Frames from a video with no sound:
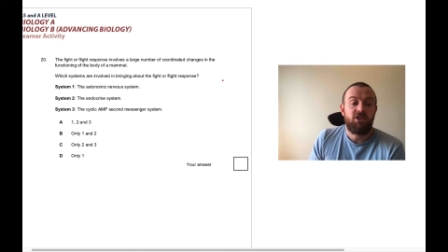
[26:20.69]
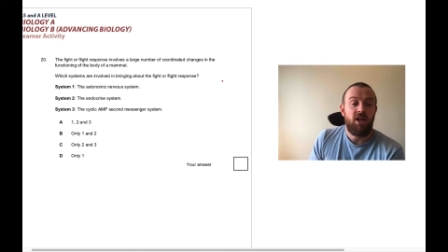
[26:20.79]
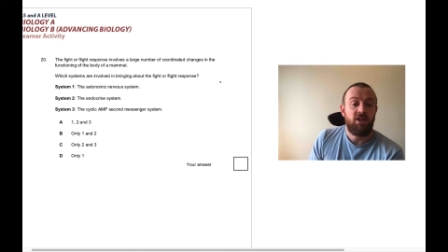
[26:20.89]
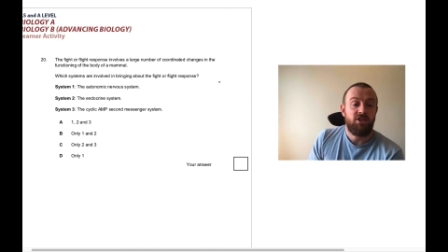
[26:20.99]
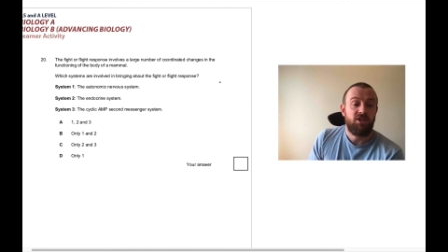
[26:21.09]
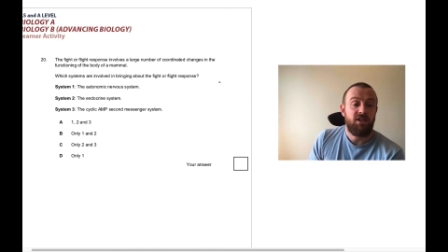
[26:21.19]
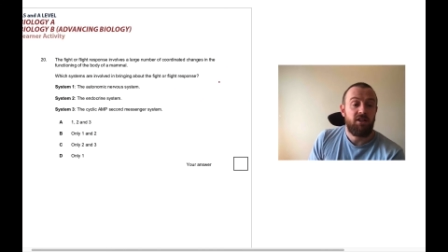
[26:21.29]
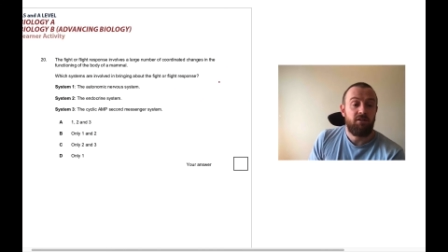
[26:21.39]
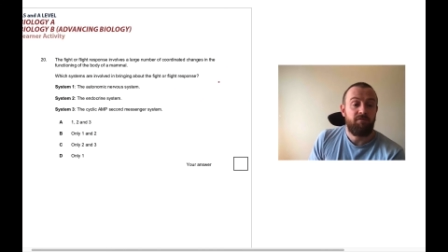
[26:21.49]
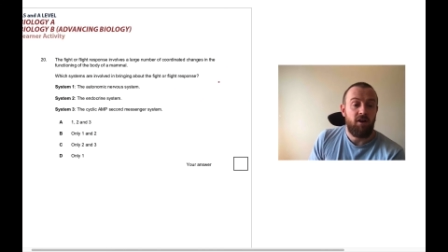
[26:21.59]
changes in
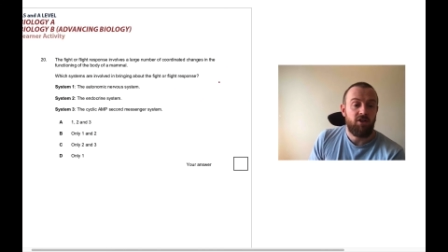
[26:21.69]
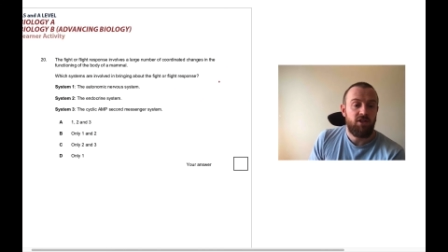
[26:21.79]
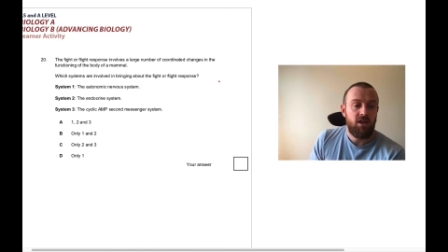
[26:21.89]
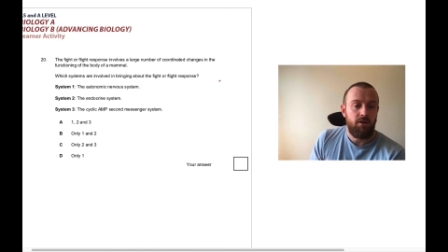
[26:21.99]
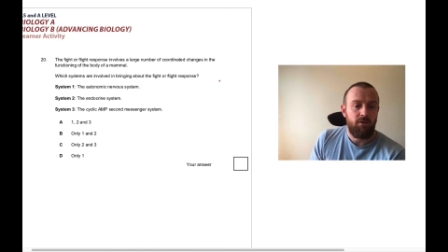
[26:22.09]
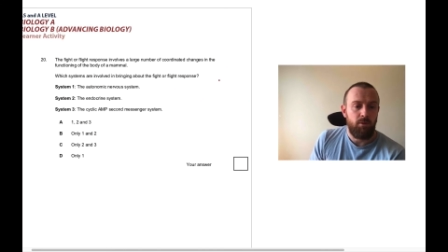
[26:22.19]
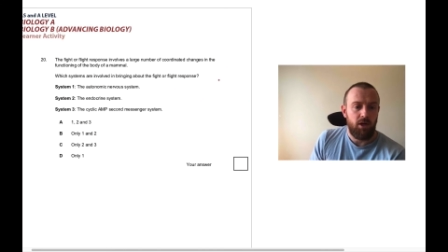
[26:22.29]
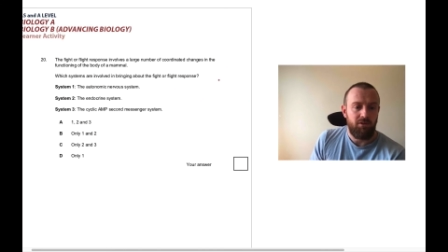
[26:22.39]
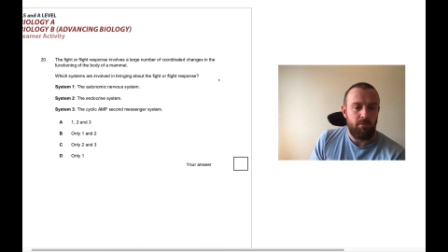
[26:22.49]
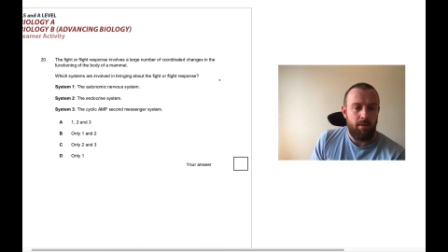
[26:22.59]
the functioning of the body
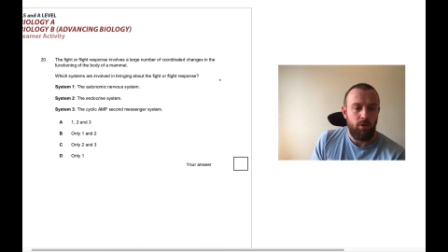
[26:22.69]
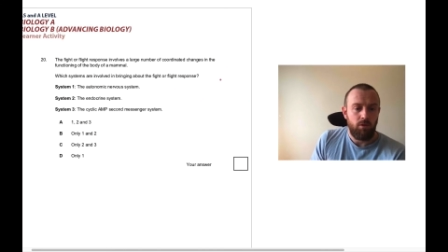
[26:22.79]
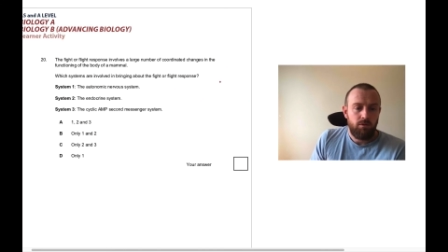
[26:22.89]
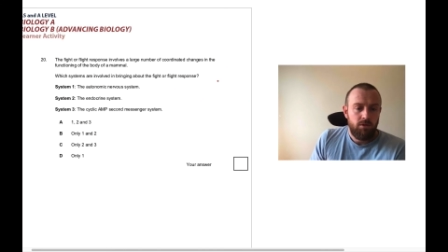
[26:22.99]
of a mammal.